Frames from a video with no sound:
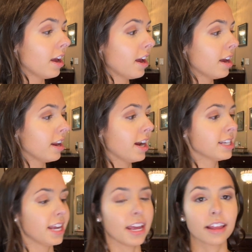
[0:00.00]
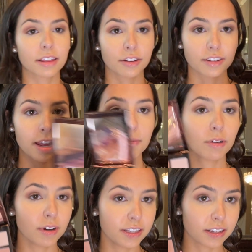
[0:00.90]
And I take the same
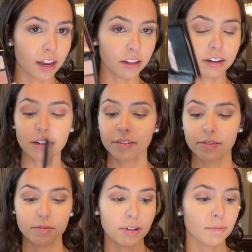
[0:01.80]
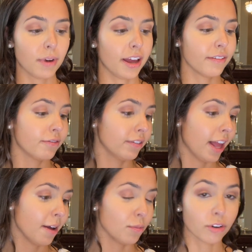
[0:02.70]
crease color with my
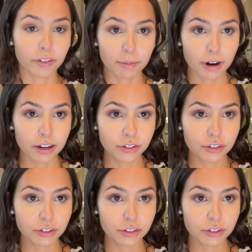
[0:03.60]
flat Morphe brush